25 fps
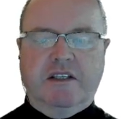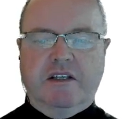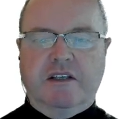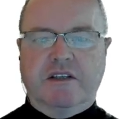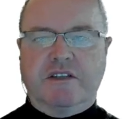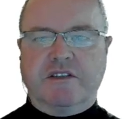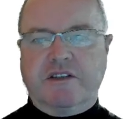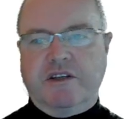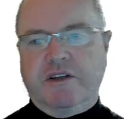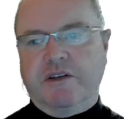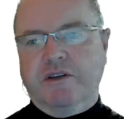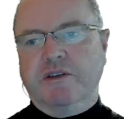
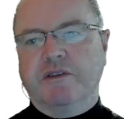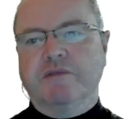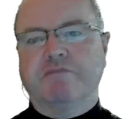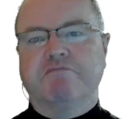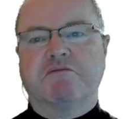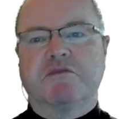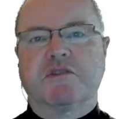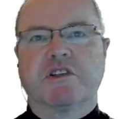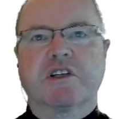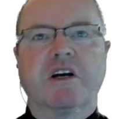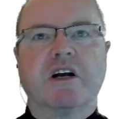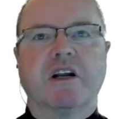So
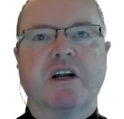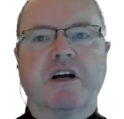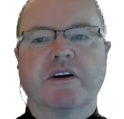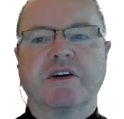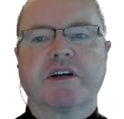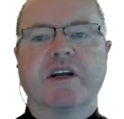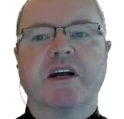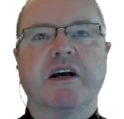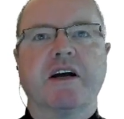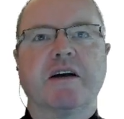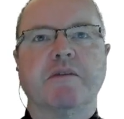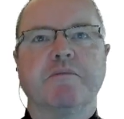it's kind of
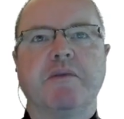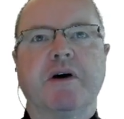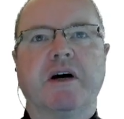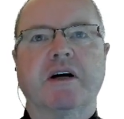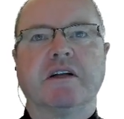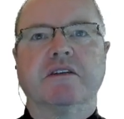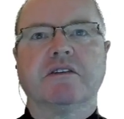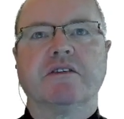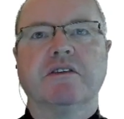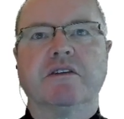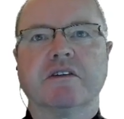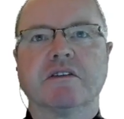okay,
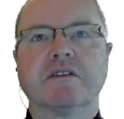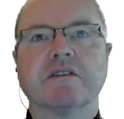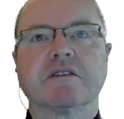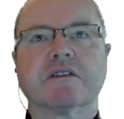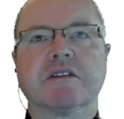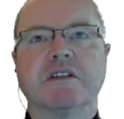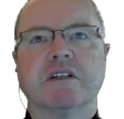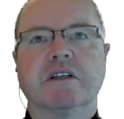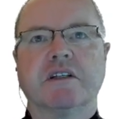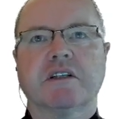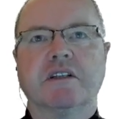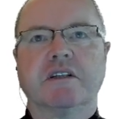but not
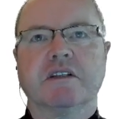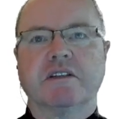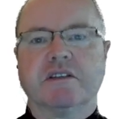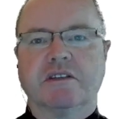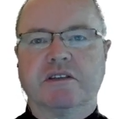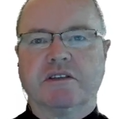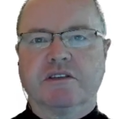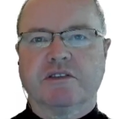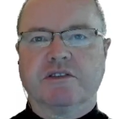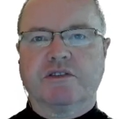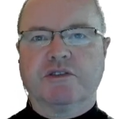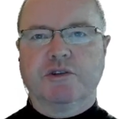
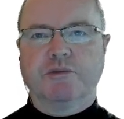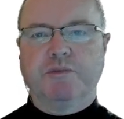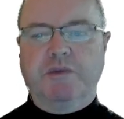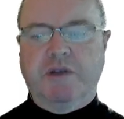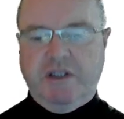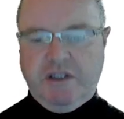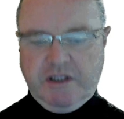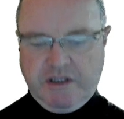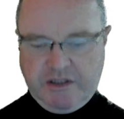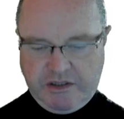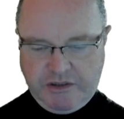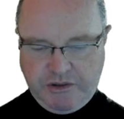
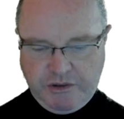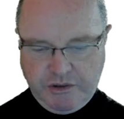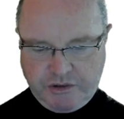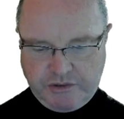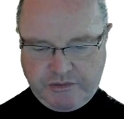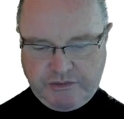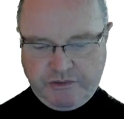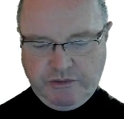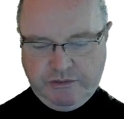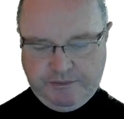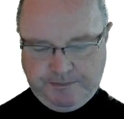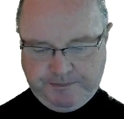super
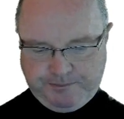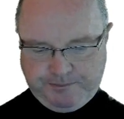useful.